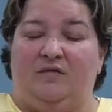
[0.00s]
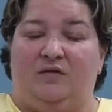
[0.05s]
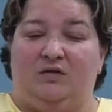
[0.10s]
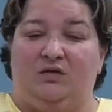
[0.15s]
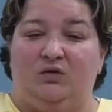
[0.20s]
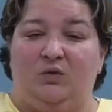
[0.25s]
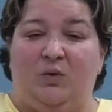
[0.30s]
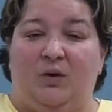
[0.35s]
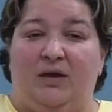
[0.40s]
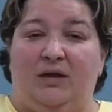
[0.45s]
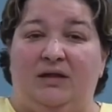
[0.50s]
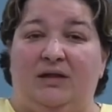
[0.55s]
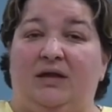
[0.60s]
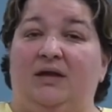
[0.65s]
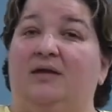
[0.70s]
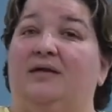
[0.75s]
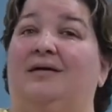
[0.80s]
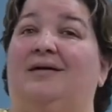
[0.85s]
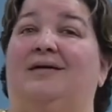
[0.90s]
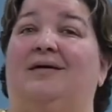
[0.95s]
the
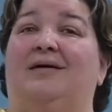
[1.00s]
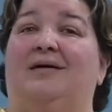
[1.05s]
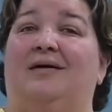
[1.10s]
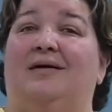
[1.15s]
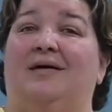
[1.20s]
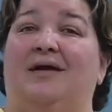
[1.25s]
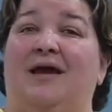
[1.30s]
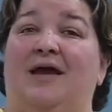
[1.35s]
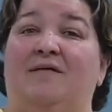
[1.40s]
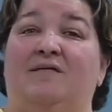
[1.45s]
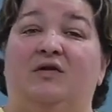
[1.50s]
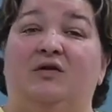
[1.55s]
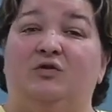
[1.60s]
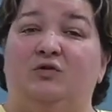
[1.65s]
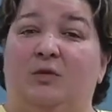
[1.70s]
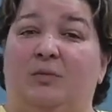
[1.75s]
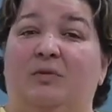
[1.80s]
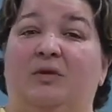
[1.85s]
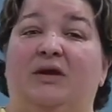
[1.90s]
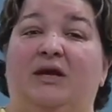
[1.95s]
toilet, having
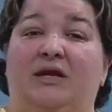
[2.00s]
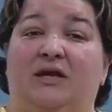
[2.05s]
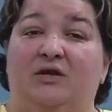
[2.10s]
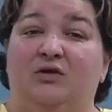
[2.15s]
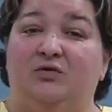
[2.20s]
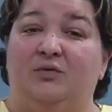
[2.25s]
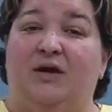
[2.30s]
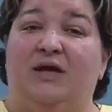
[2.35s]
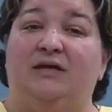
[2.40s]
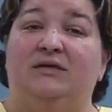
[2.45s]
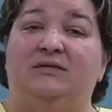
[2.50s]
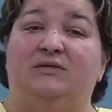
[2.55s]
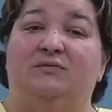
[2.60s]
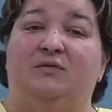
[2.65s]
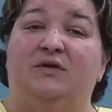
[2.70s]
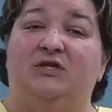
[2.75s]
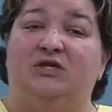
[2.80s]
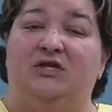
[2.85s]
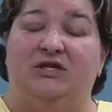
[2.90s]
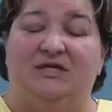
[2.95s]
trouble getting dressed,
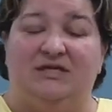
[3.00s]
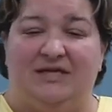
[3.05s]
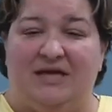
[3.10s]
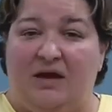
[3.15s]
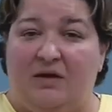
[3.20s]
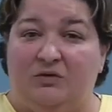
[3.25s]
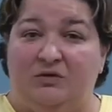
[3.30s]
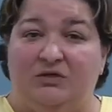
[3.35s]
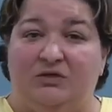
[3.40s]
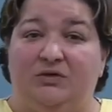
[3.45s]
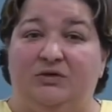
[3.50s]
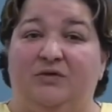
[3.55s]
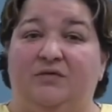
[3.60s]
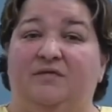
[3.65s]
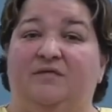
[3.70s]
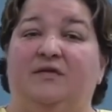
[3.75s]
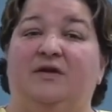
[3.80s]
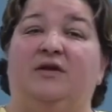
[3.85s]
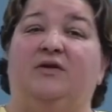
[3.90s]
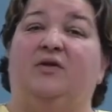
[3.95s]
reaching down to your
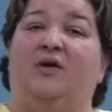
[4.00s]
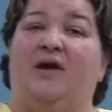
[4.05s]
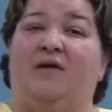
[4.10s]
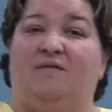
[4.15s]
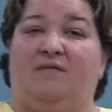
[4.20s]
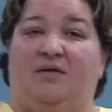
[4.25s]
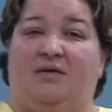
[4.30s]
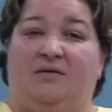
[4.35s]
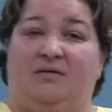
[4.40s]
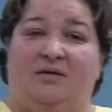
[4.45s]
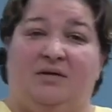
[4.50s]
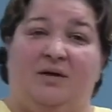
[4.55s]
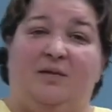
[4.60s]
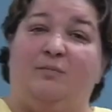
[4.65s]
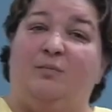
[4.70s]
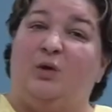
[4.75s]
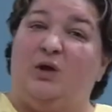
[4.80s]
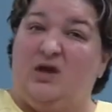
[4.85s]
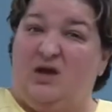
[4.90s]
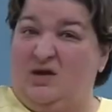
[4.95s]
feet, or
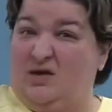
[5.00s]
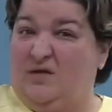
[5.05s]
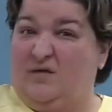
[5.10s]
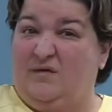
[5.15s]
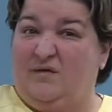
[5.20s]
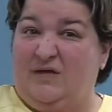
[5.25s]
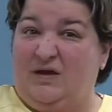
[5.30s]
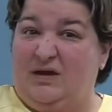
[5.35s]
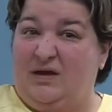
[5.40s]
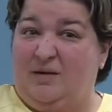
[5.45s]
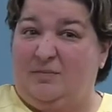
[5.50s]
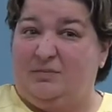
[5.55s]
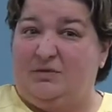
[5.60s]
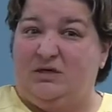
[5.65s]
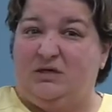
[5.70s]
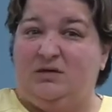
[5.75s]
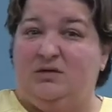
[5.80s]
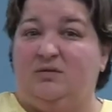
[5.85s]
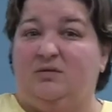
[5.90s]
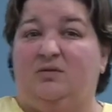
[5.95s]
bringing your feet up
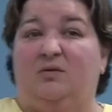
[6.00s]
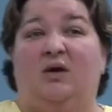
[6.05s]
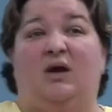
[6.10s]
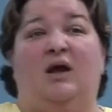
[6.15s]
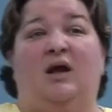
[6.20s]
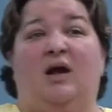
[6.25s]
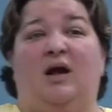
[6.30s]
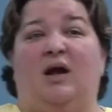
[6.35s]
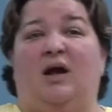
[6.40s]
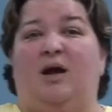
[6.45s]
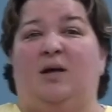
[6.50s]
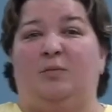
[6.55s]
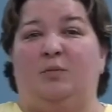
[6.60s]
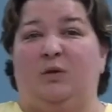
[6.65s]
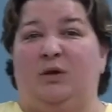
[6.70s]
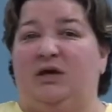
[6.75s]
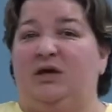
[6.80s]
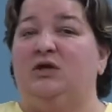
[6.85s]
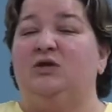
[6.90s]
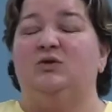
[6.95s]
to you.
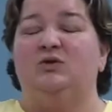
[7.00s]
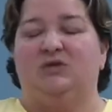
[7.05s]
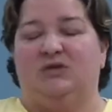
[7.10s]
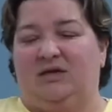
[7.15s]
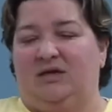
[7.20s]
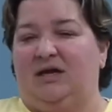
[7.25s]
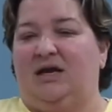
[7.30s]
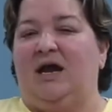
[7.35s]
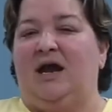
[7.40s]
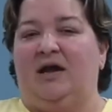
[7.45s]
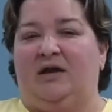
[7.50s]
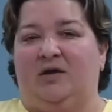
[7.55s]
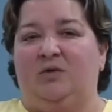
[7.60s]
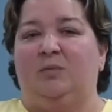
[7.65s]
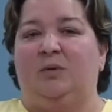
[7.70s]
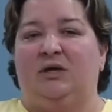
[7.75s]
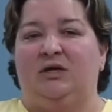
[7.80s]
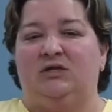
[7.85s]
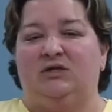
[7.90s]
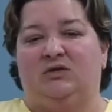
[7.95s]
We can usually get
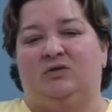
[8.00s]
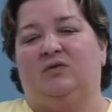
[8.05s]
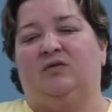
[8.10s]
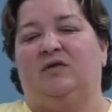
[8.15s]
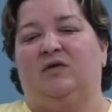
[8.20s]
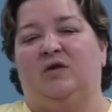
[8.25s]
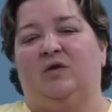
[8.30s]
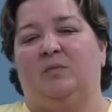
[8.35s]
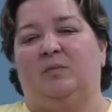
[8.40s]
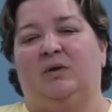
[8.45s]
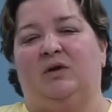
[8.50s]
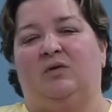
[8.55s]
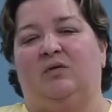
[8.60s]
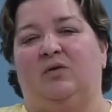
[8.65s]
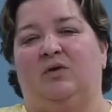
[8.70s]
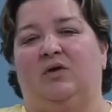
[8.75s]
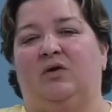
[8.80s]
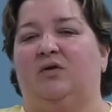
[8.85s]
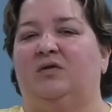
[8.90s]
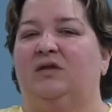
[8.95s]
occupational therapy
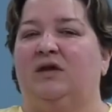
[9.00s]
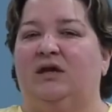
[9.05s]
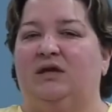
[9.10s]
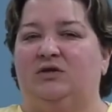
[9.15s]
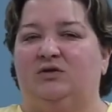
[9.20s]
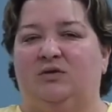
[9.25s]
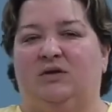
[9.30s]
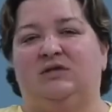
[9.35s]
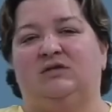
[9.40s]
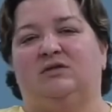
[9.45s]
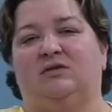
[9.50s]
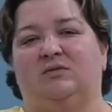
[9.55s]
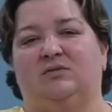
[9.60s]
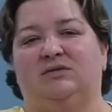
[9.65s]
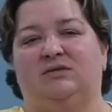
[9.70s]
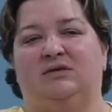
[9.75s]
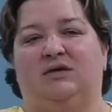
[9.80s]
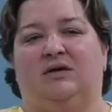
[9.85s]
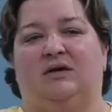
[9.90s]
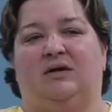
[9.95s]
ordered. They address those